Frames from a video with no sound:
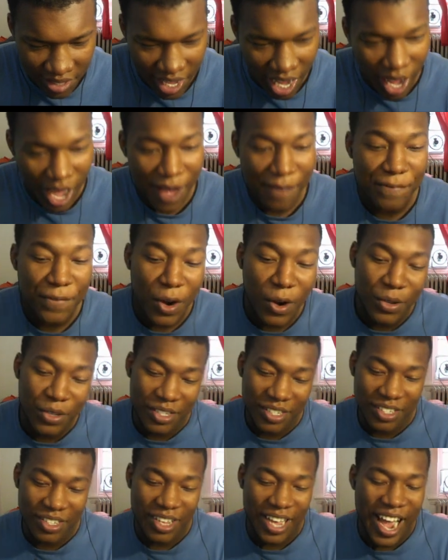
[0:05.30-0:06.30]
Now, at
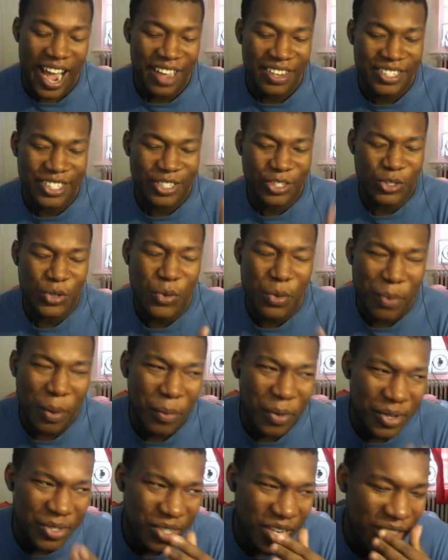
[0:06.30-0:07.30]
first, I actually do
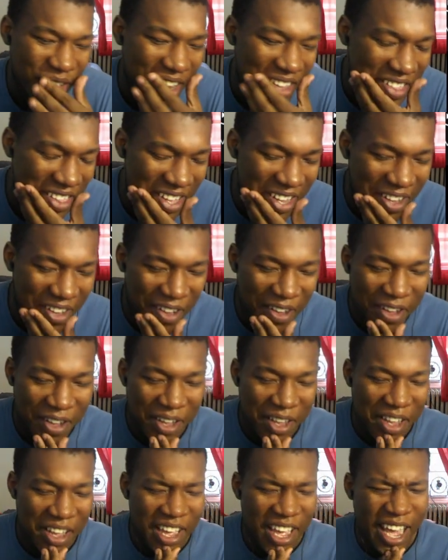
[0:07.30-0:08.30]
remember this trailer, I think.
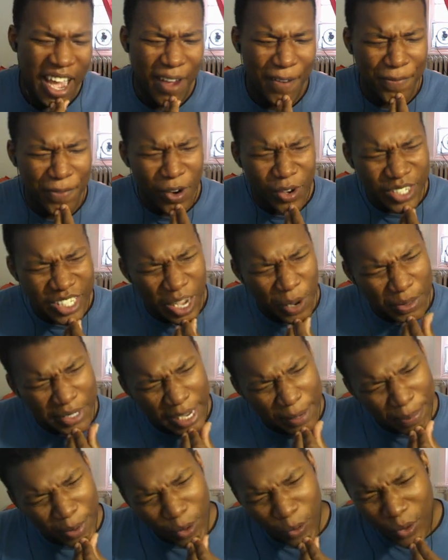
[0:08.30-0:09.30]
At first, I
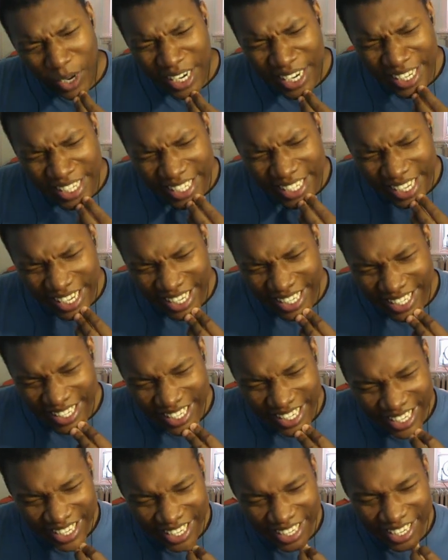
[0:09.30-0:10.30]
was like, bro, what is
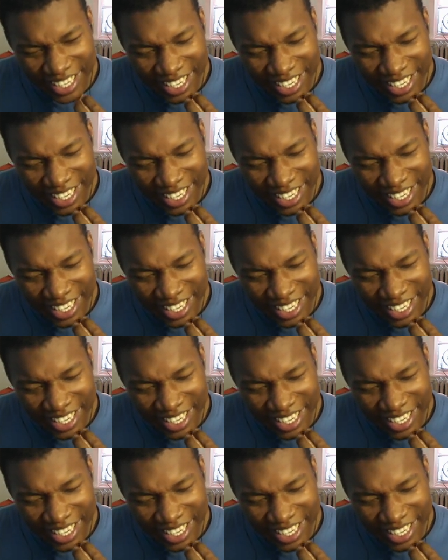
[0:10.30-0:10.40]
this?